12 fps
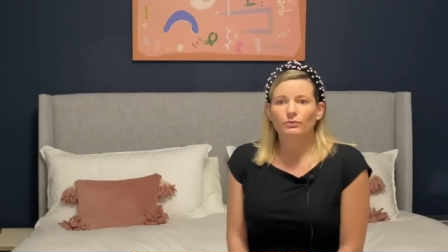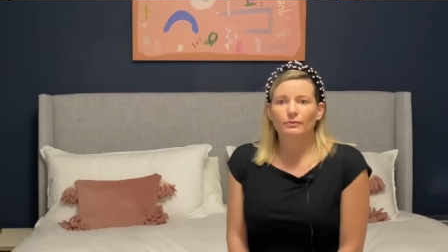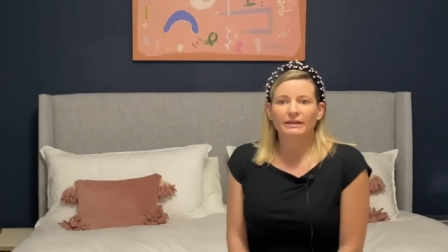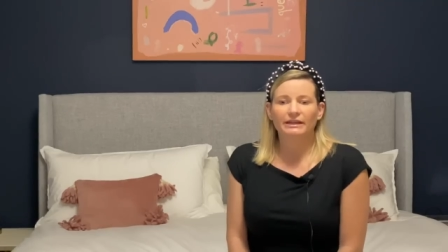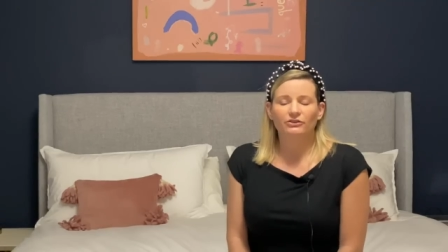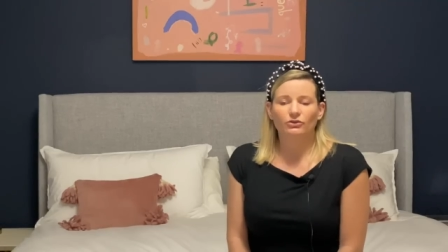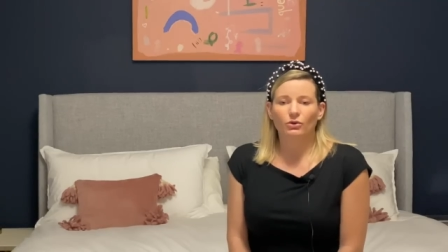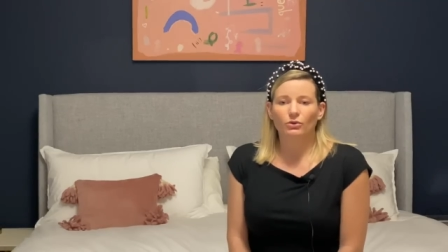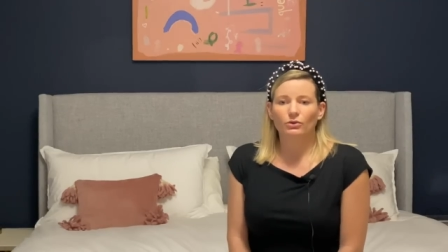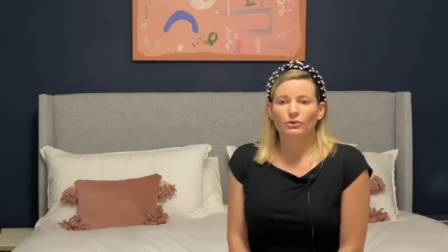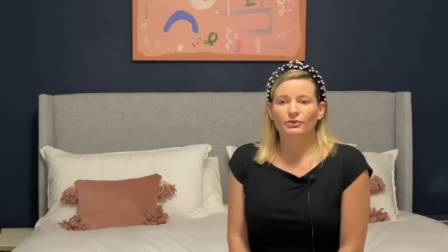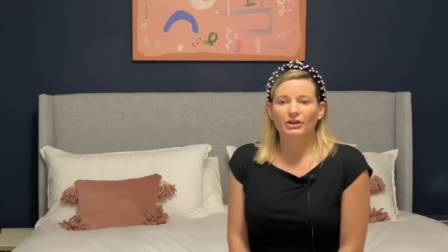We
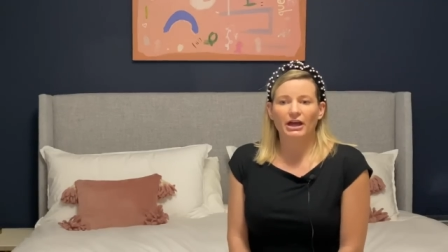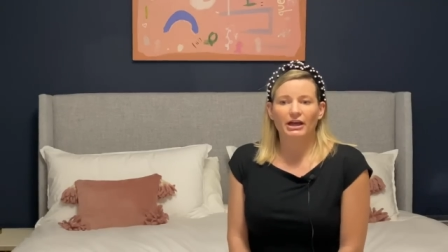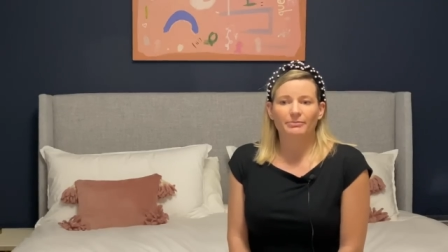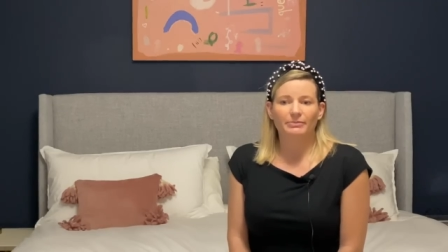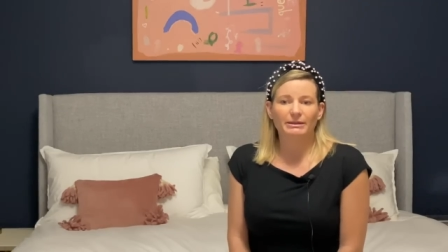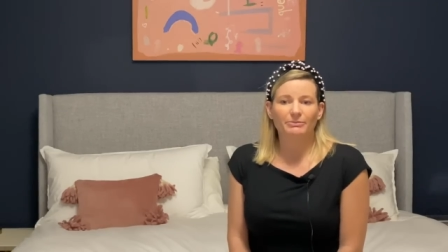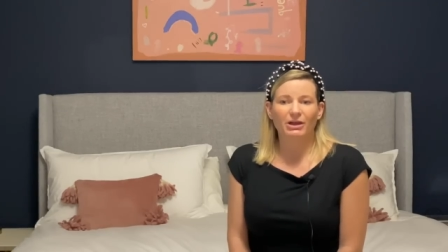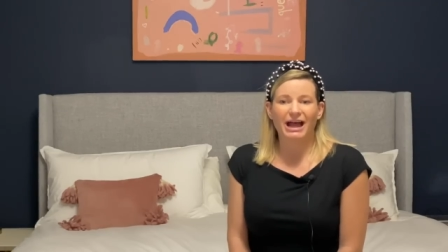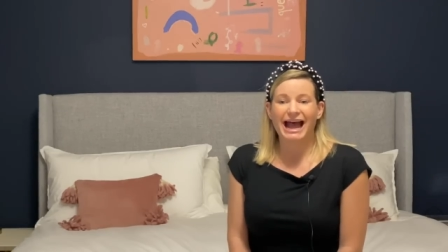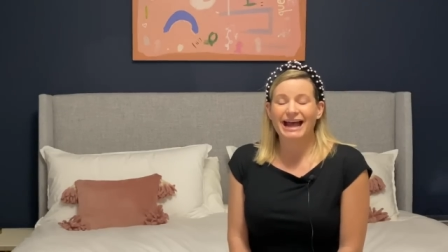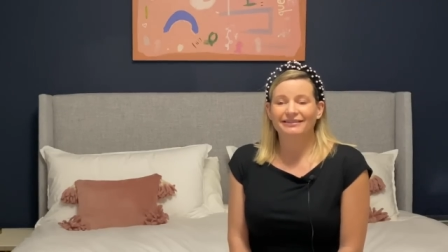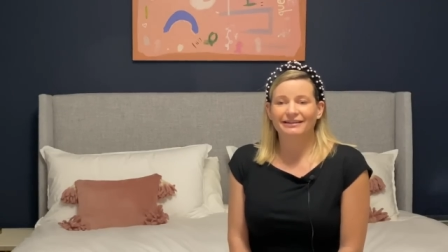told um, people
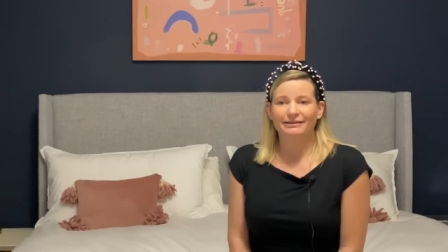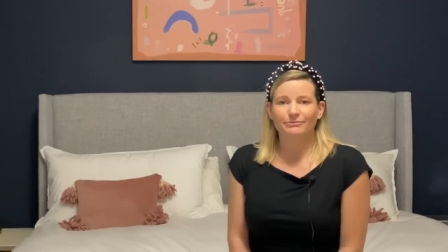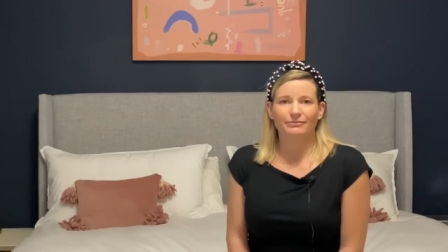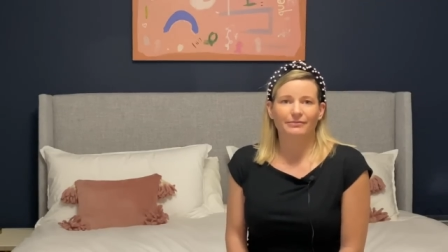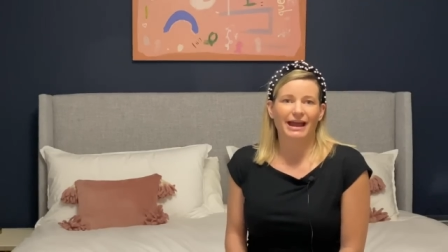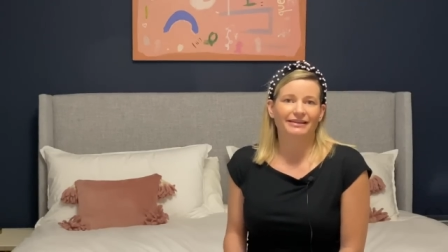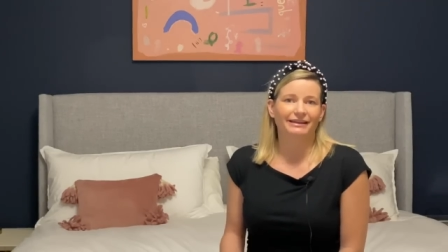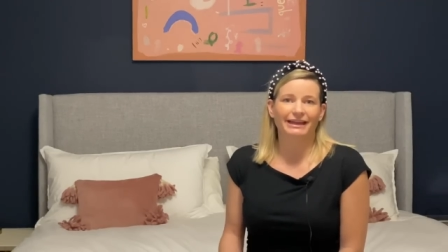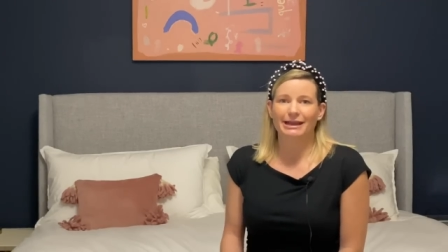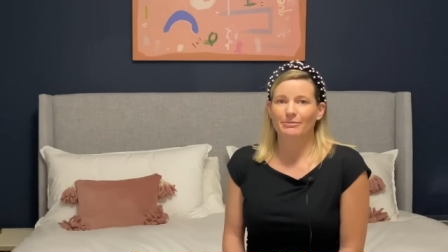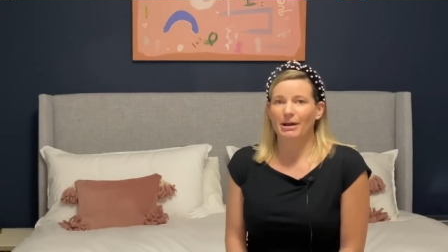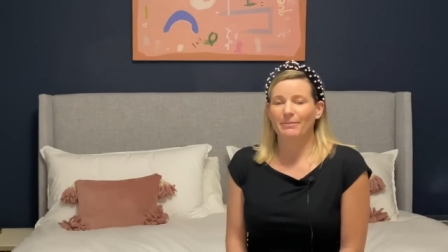as it as it
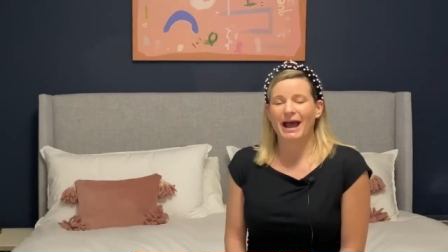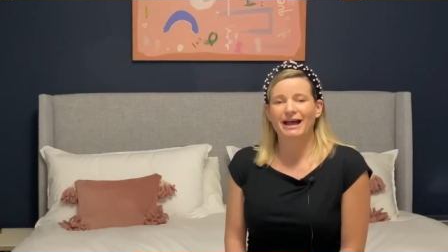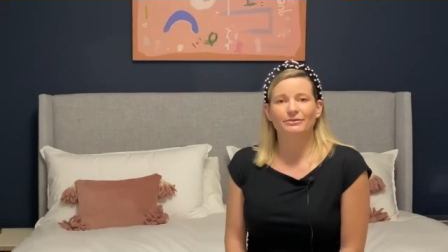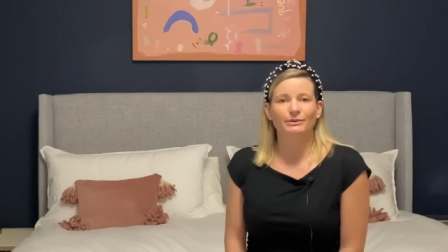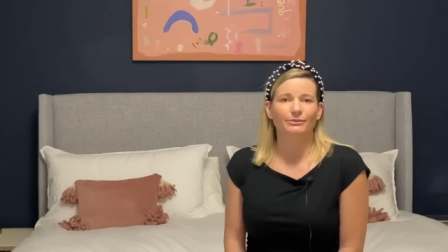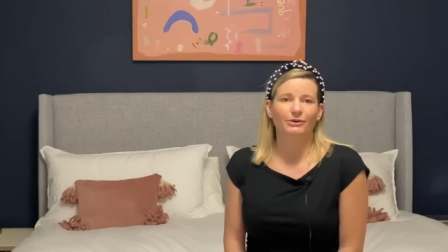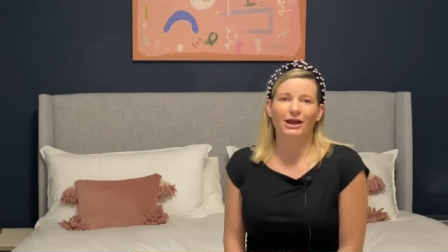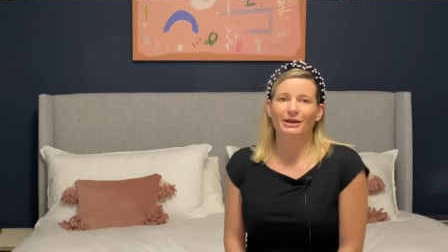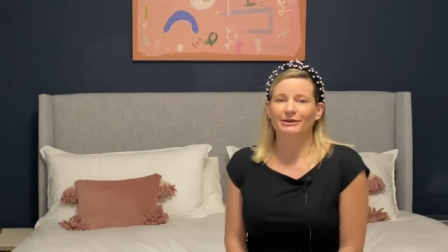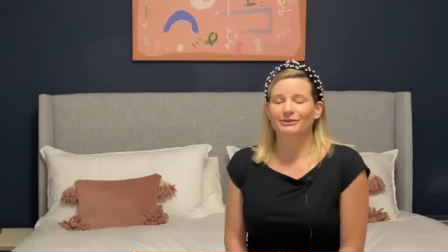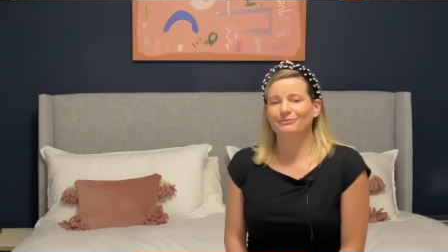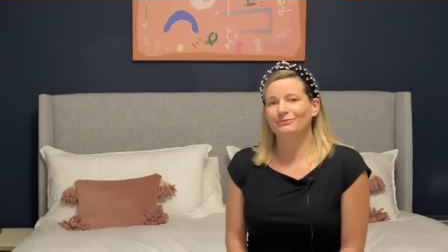came up, as we were on
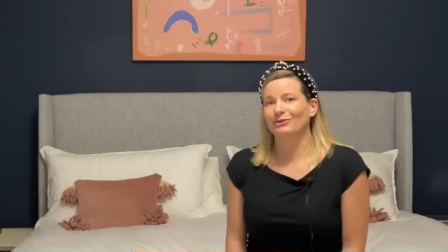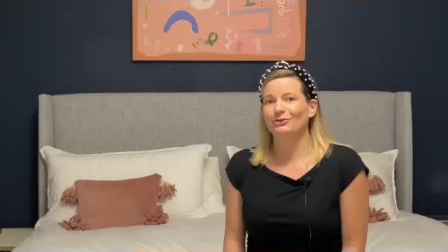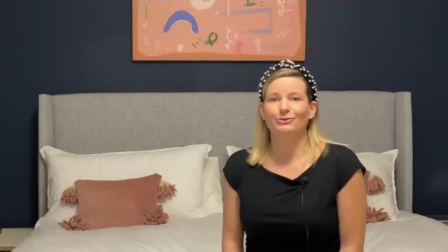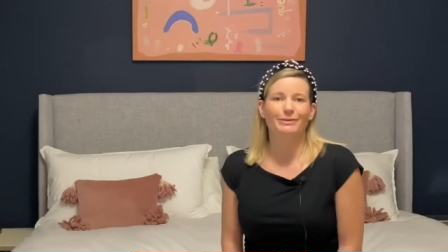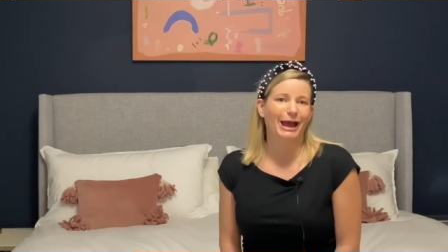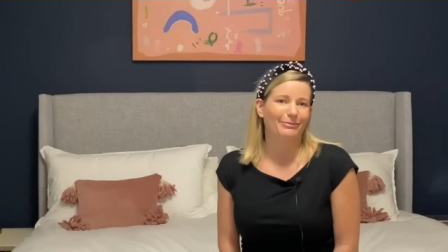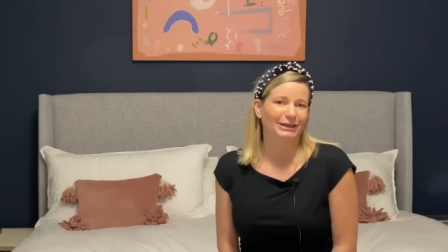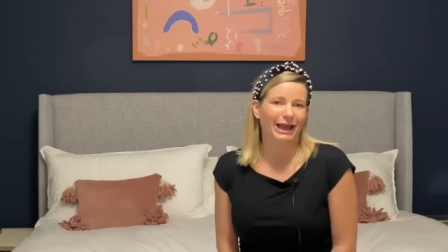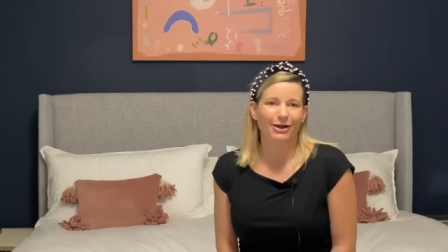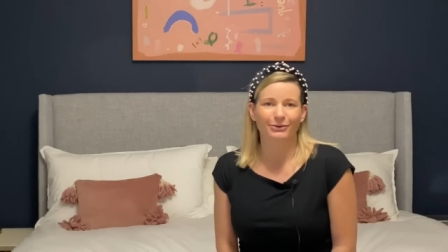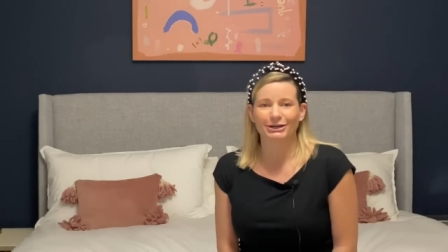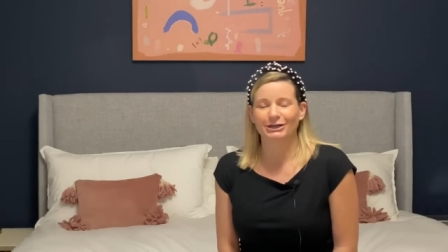a Zoom happy
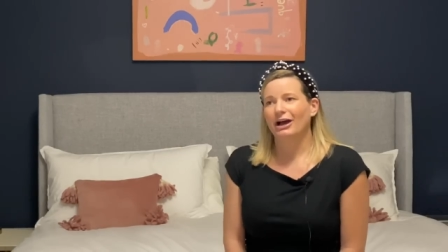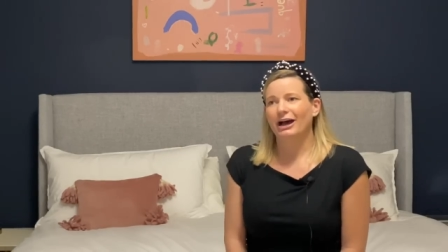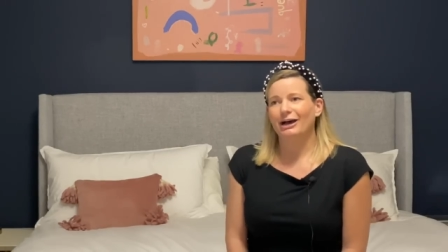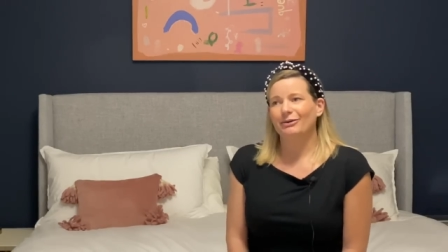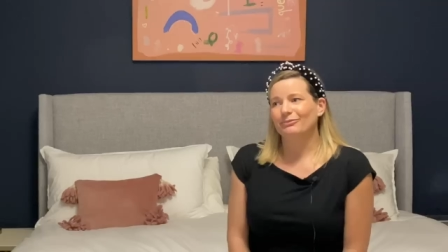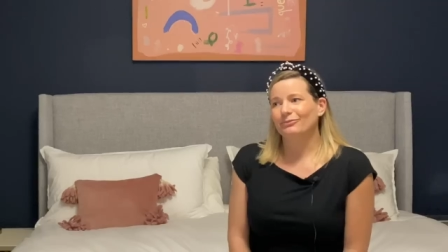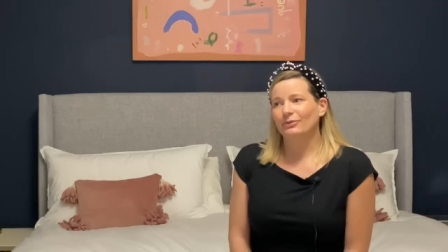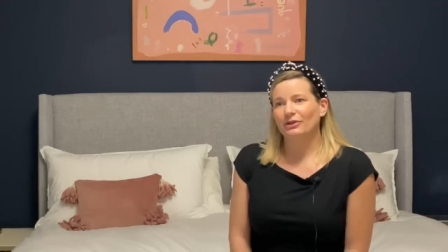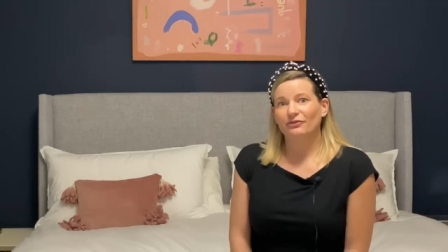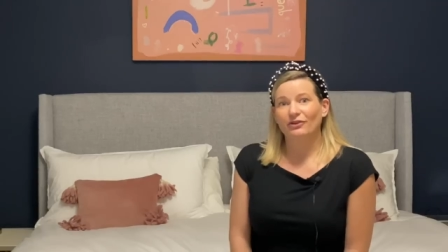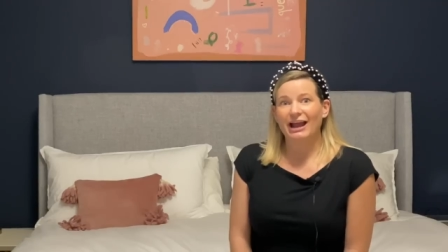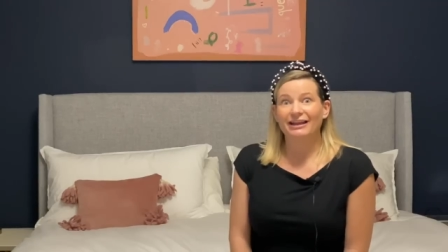hour um, with
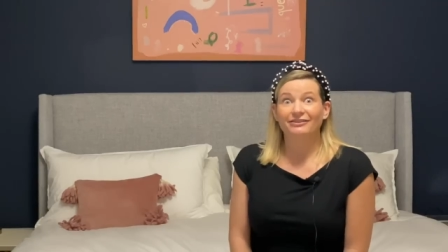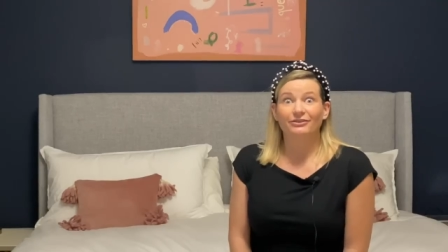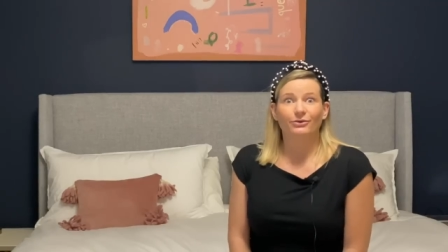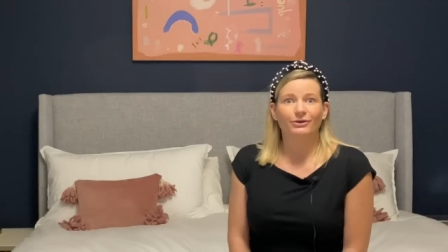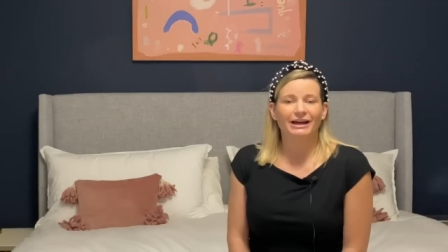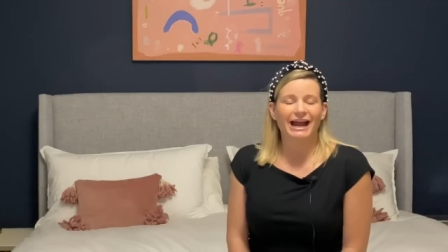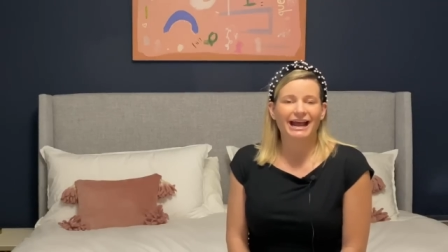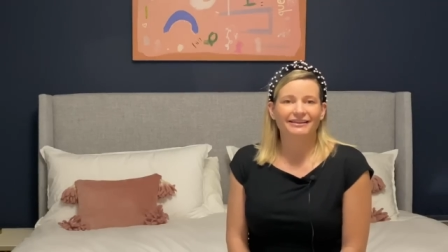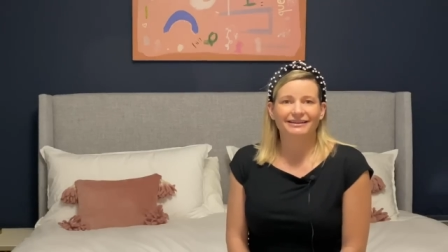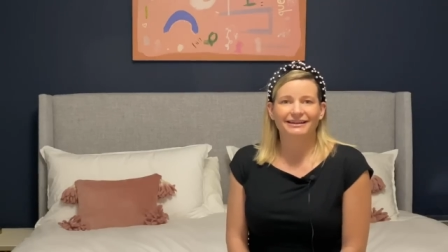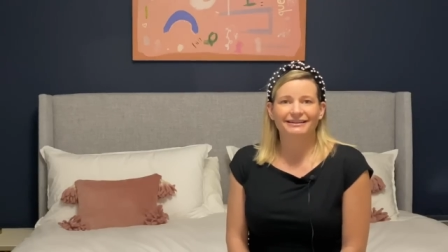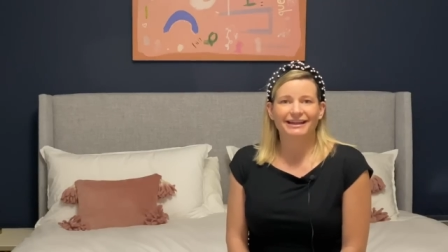friends, or as
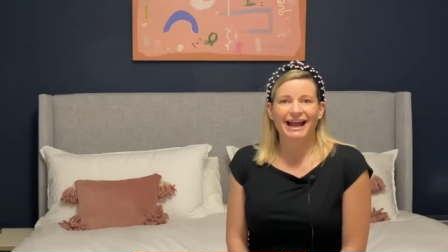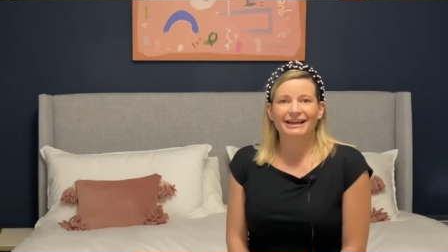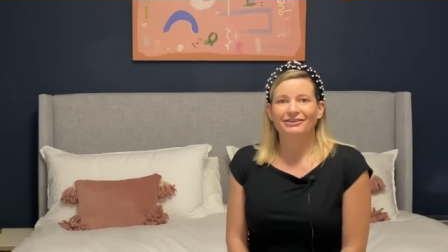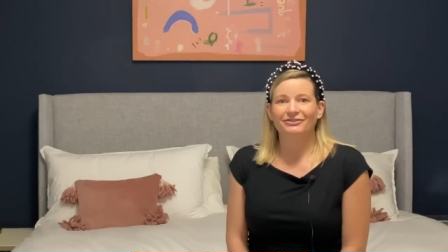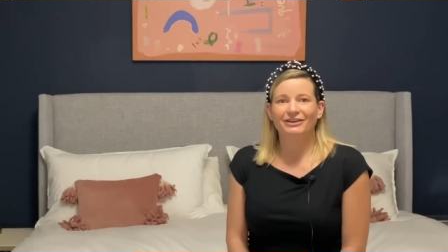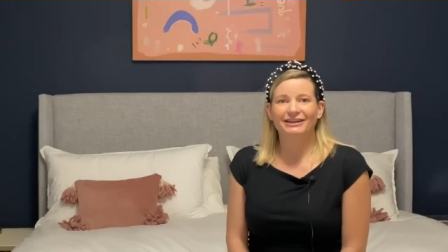it kind of